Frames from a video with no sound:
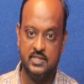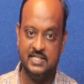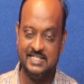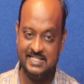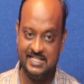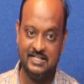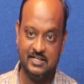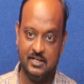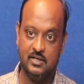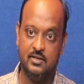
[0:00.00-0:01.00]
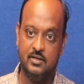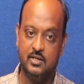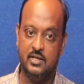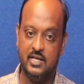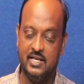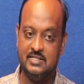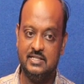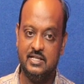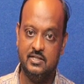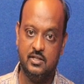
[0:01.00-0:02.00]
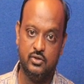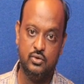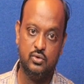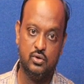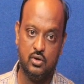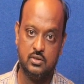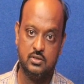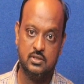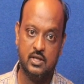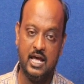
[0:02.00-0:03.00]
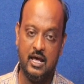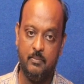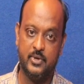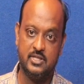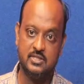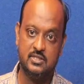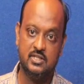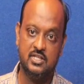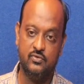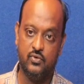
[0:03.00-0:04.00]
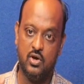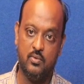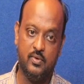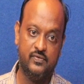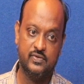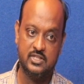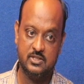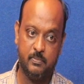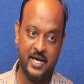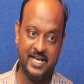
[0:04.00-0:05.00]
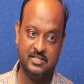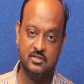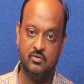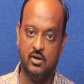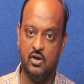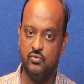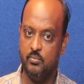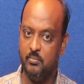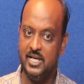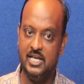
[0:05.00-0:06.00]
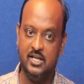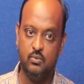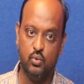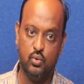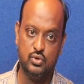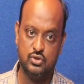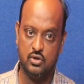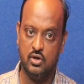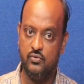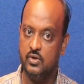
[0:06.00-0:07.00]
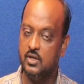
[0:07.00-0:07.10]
the signal inside the neurons happens in the form of spikes of millivolts of